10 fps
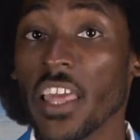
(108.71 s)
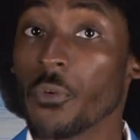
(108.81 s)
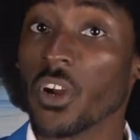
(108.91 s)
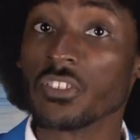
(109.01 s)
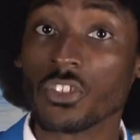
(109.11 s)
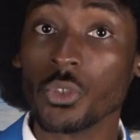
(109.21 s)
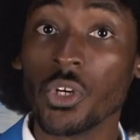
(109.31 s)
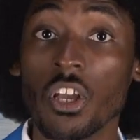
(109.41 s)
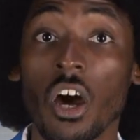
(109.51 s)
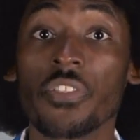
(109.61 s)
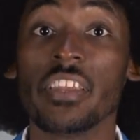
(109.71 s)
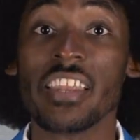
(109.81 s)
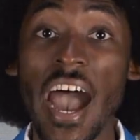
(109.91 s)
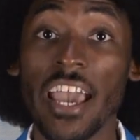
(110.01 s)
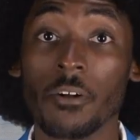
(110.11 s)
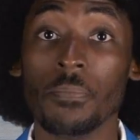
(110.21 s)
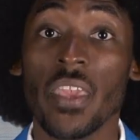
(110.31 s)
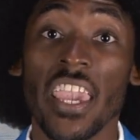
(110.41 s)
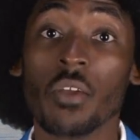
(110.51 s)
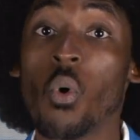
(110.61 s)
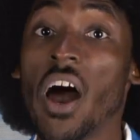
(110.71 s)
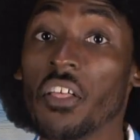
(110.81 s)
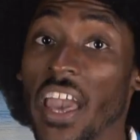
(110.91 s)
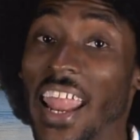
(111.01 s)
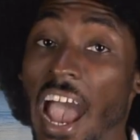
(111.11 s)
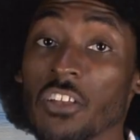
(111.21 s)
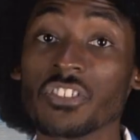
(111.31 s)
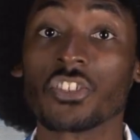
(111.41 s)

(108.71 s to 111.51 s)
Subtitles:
that runs through it called the Nile. And while that houses